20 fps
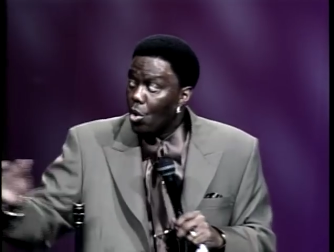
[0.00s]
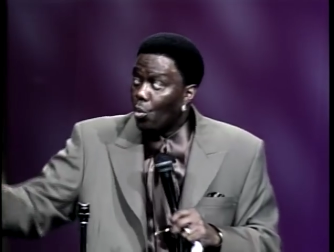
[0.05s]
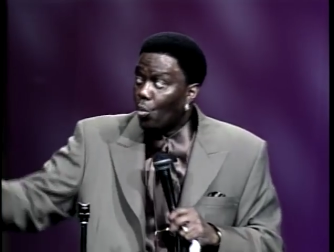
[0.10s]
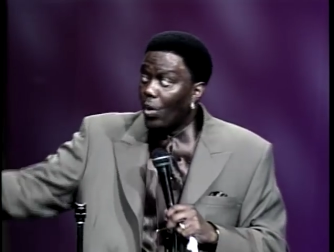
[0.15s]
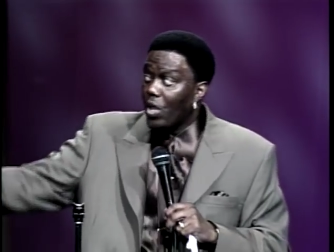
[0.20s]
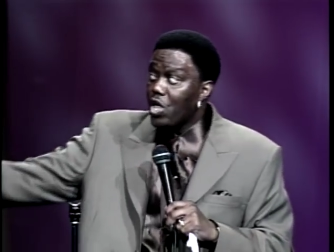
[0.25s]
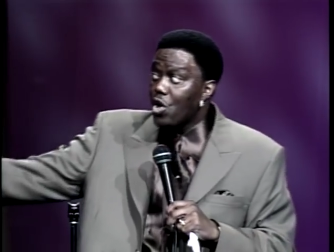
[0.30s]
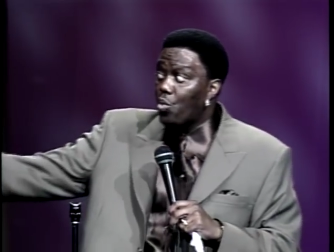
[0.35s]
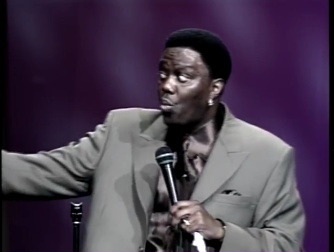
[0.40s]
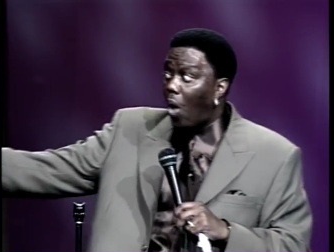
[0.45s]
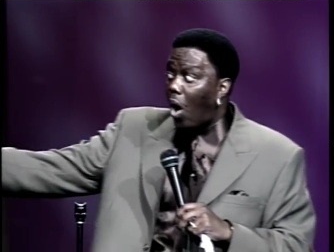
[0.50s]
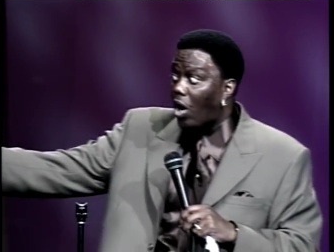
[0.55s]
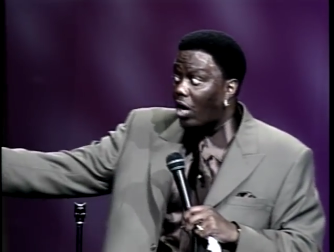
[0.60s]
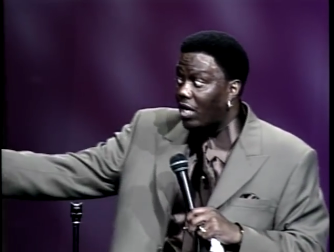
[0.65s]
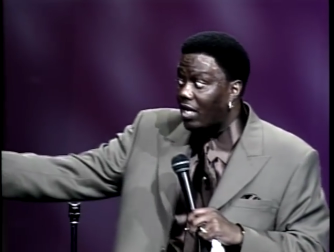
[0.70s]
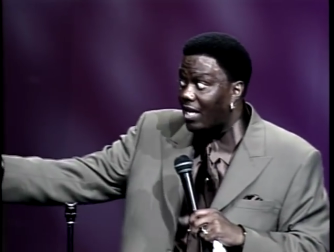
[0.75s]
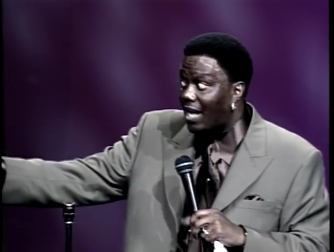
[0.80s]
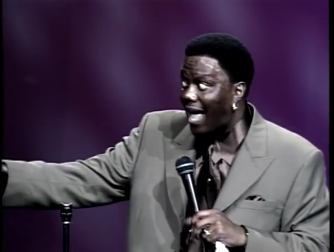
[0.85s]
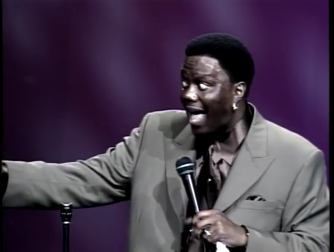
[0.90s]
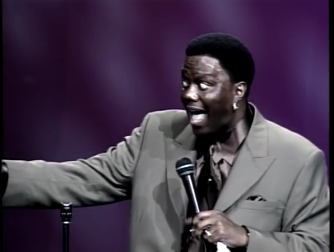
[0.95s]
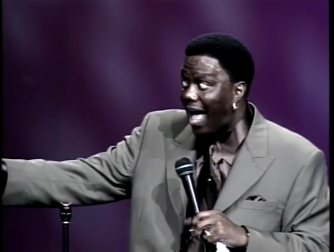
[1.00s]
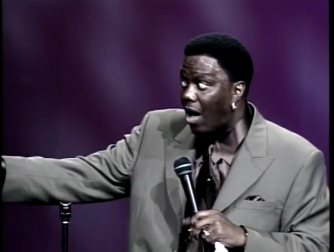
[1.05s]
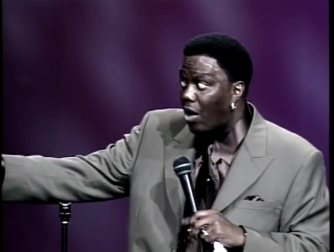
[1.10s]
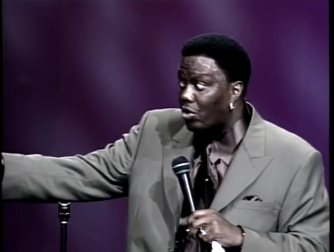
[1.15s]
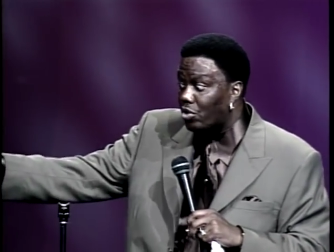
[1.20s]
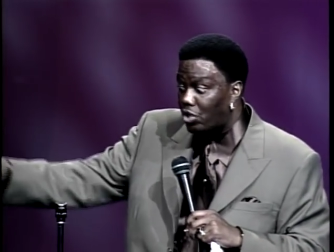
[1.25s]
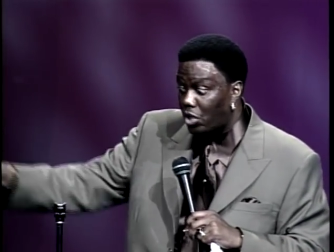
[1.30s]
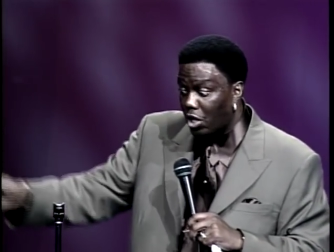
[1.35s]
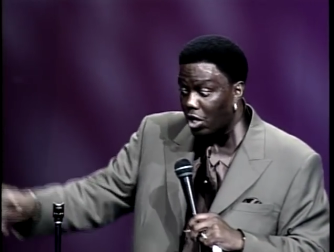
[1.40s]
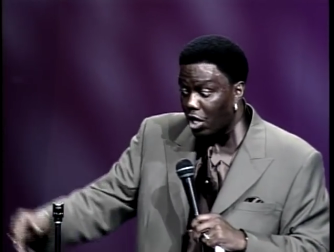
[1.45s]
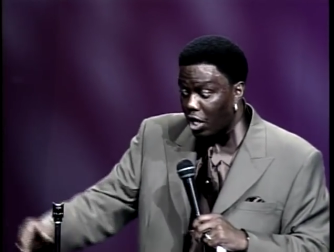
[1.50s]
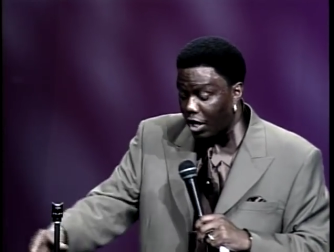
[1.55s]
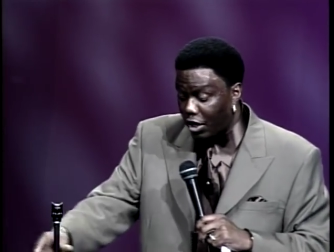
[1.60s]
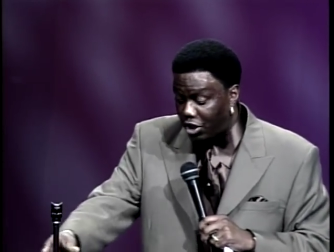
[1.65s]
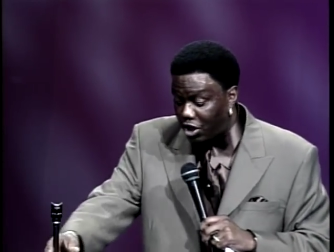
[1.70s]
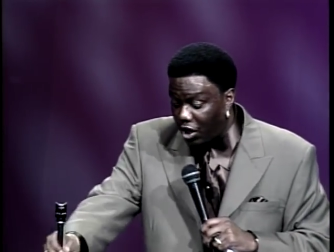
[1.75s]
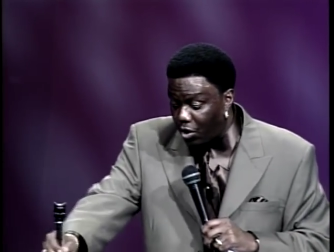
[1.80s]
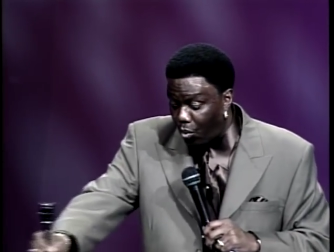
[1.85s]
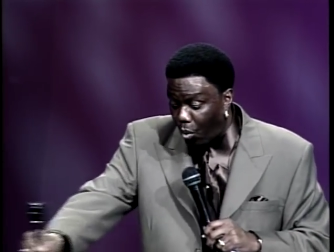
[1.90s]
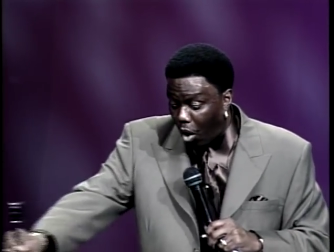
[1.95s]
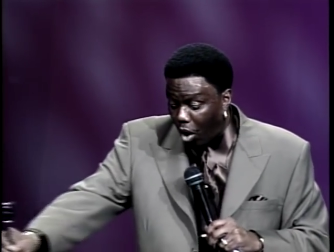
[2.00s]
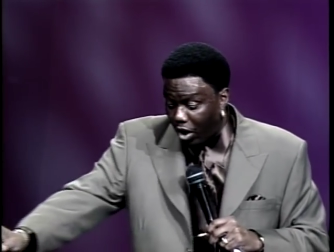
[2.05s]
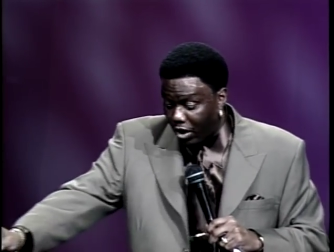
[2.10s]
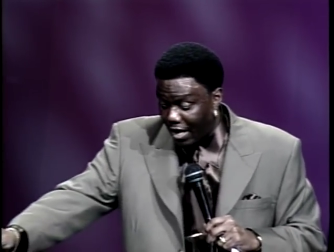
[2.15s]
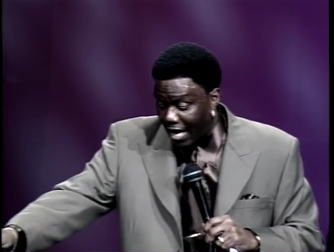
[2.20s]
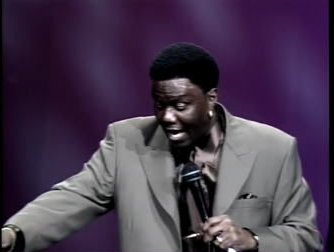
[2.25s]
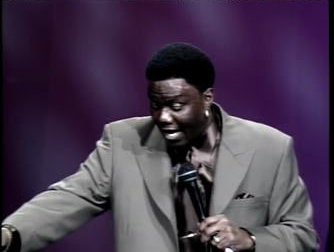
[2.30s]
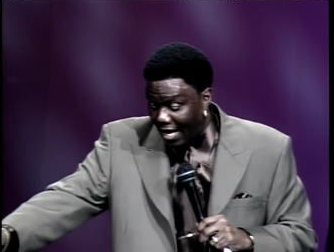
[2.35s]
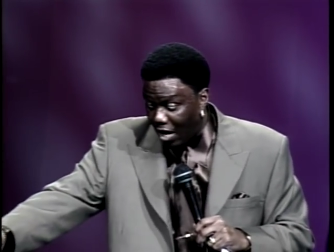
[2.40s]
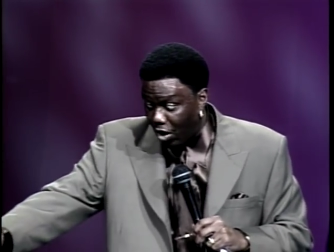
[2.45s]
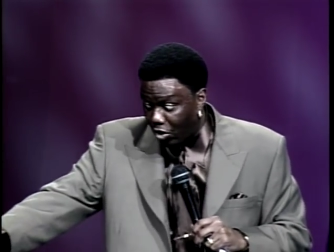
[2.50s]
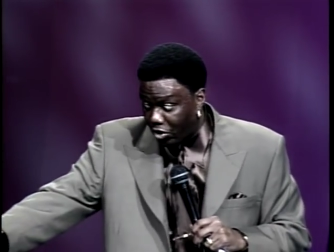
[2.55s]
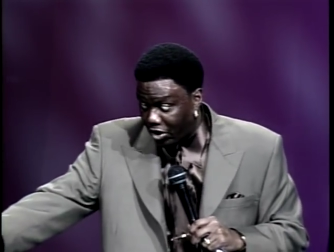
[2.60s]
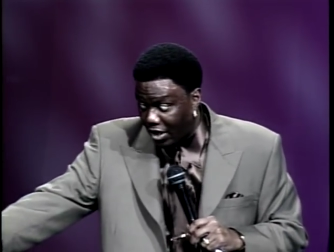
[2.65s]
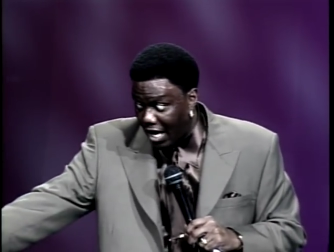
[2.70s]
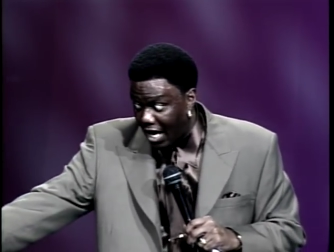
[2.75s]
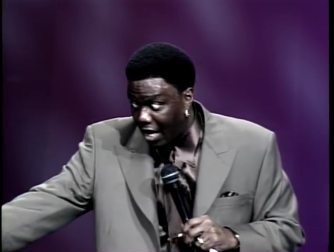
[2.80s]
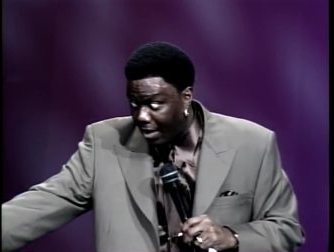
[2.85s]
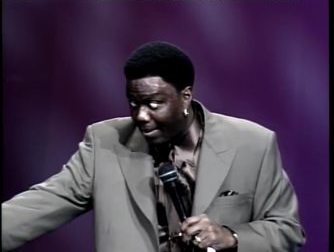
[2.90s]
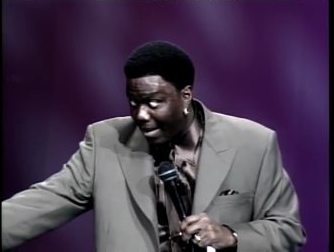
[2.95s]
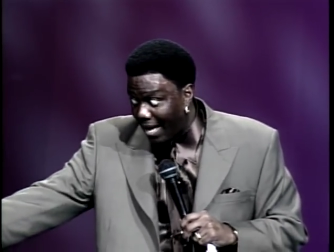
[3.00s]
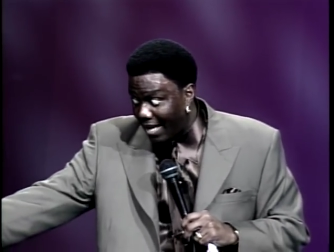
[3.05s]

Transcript: When you walking in the house and she walking down the same